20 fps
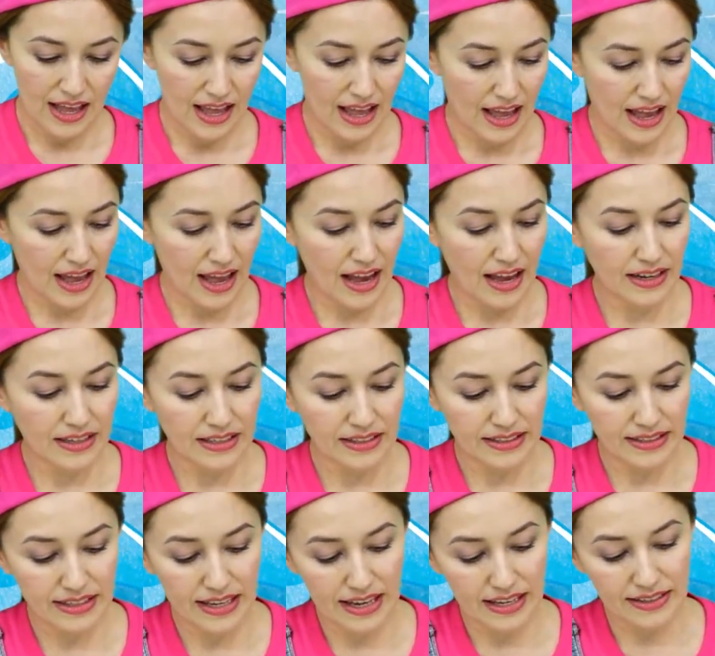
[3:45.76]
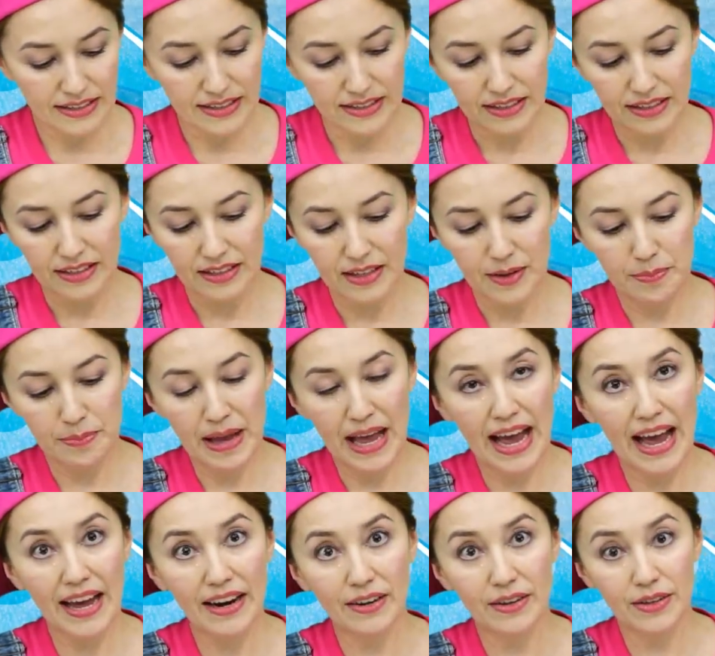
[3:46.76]
And it says the
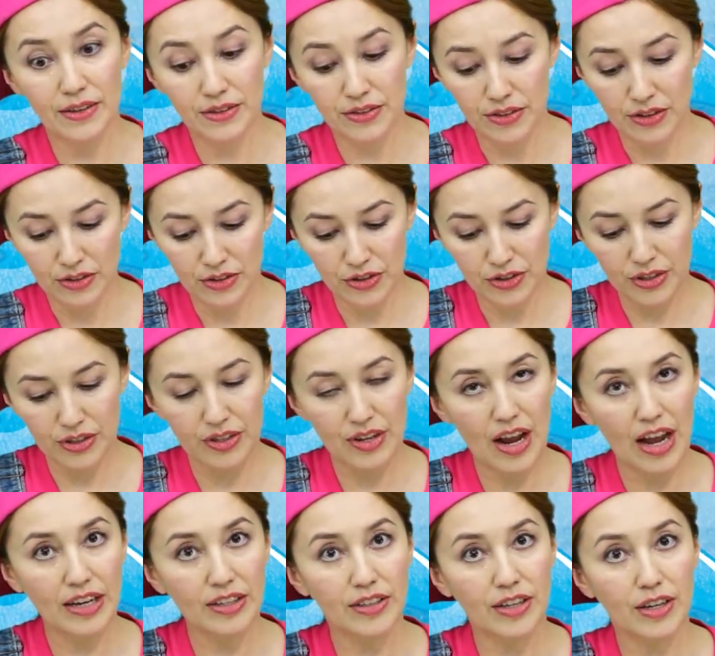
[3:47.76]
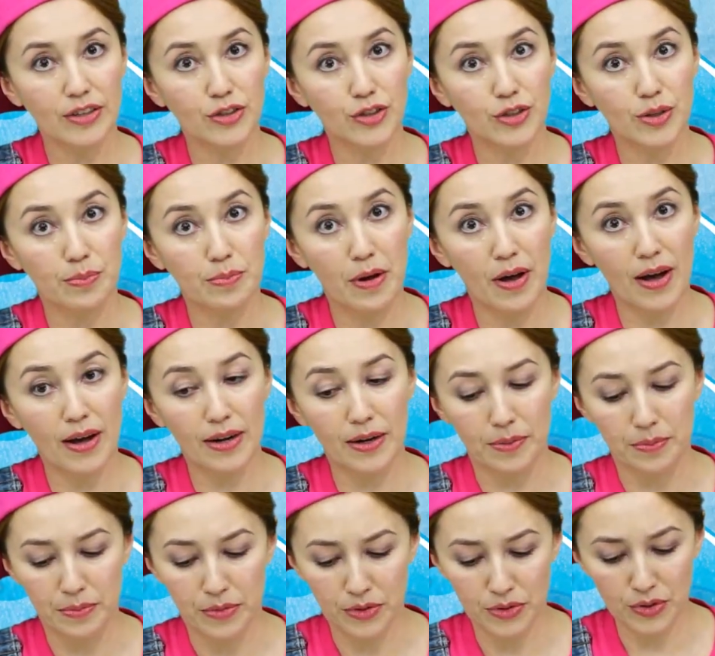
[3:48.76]
paddles should not touch the
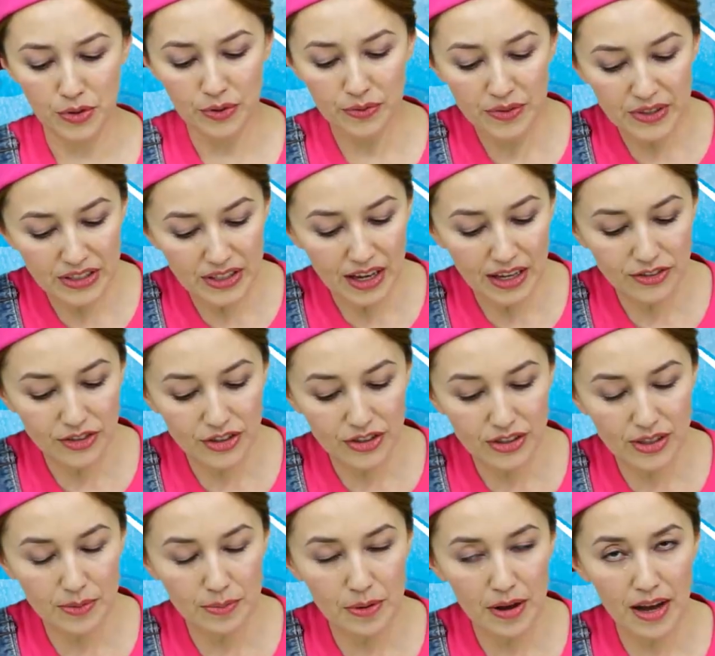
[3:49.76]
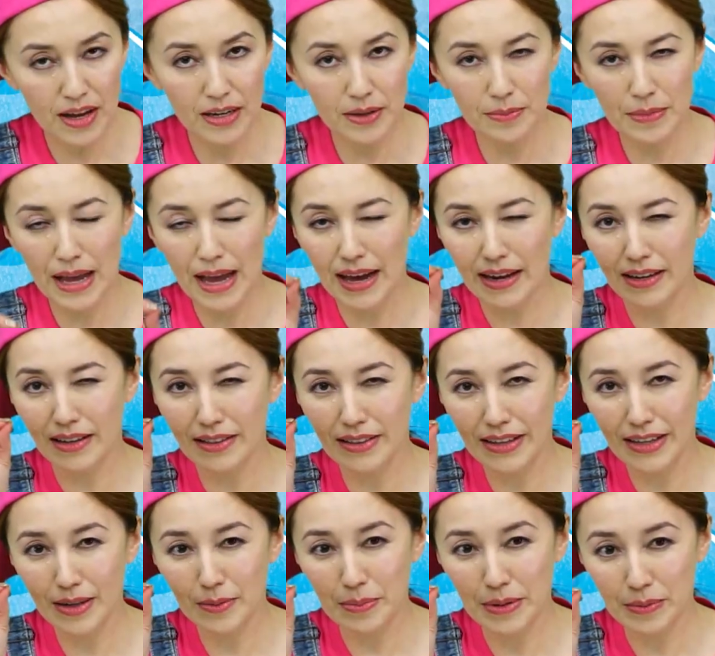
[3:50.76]
bottom. So if it touches the bottom, add a
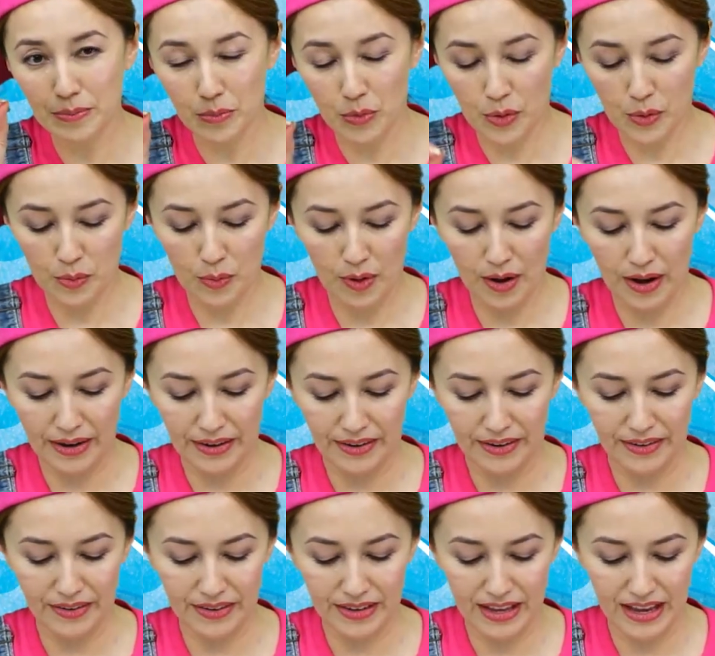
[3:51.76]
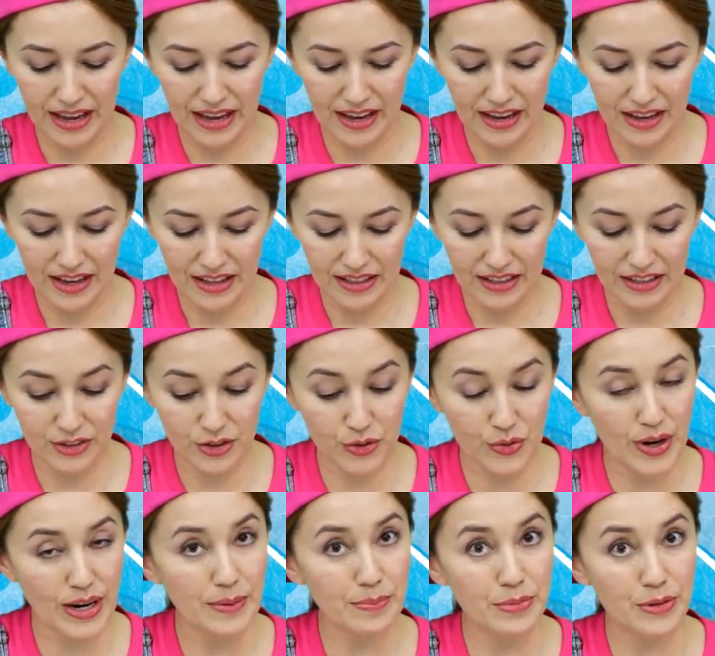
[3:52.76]
little bit more water, okay? Let's
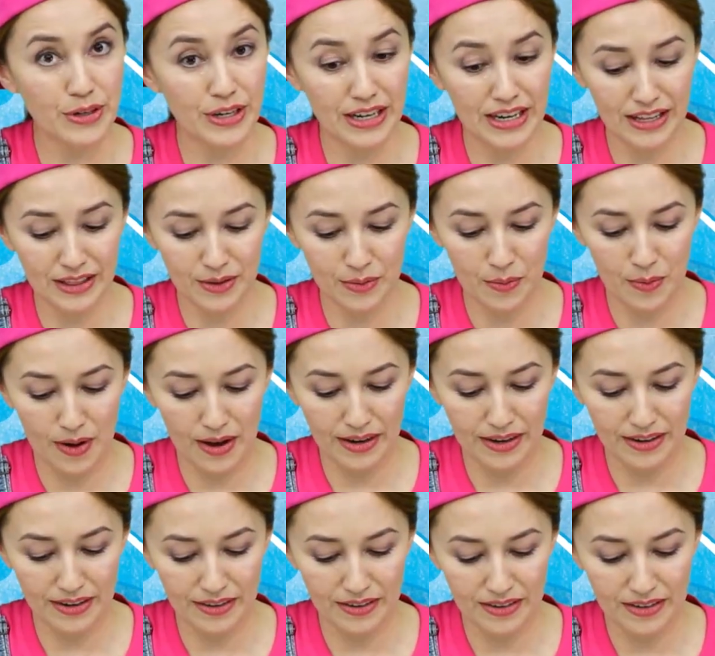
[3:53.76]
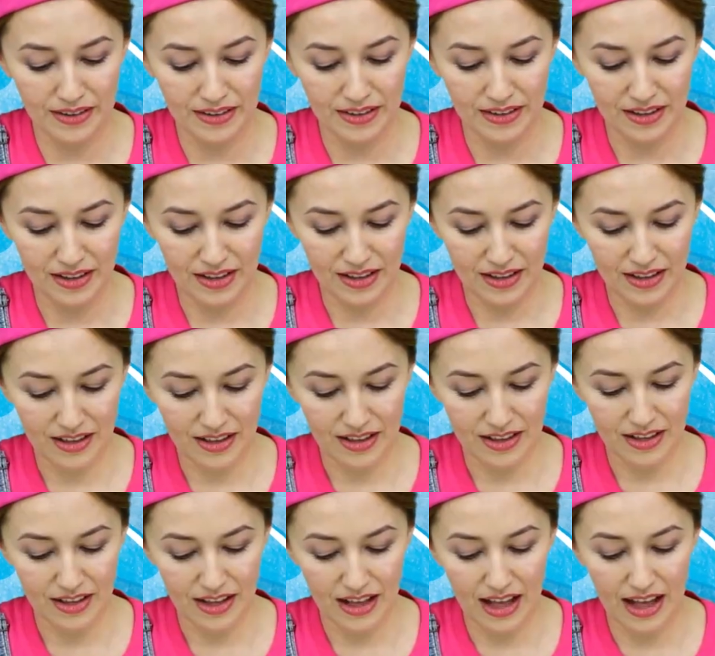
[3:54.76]
try to put it in the water.
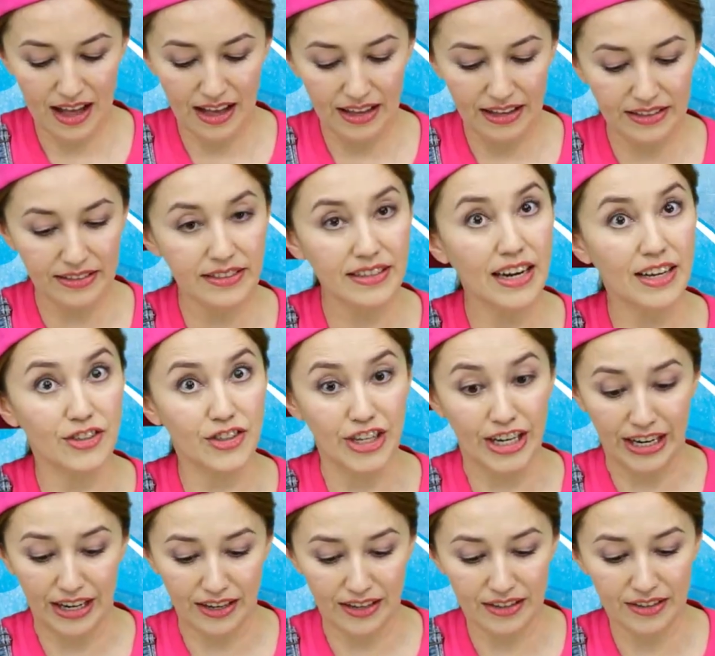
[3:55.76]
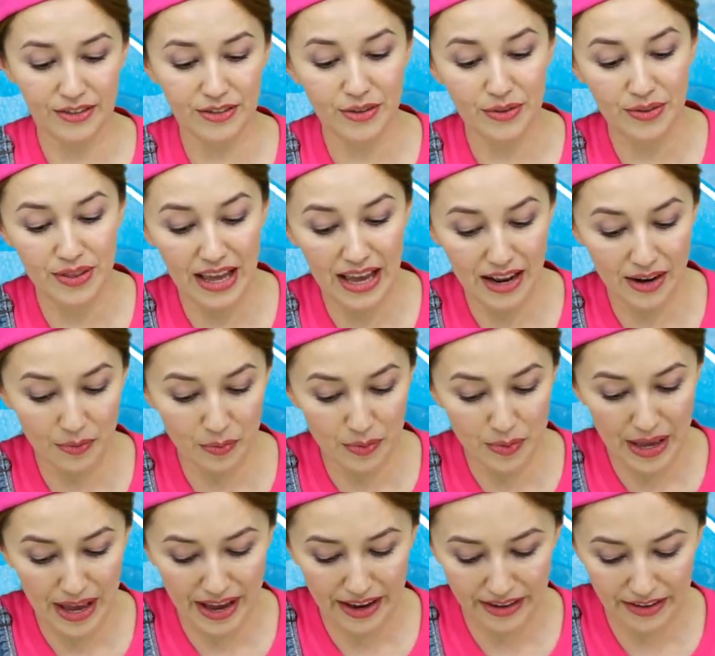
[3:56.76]
It's touching. So then
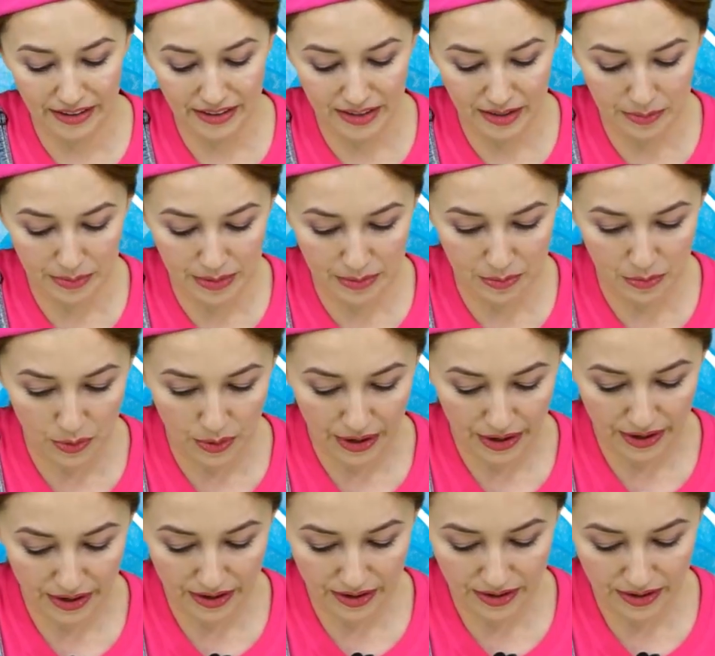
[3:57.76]
we add a little bit more.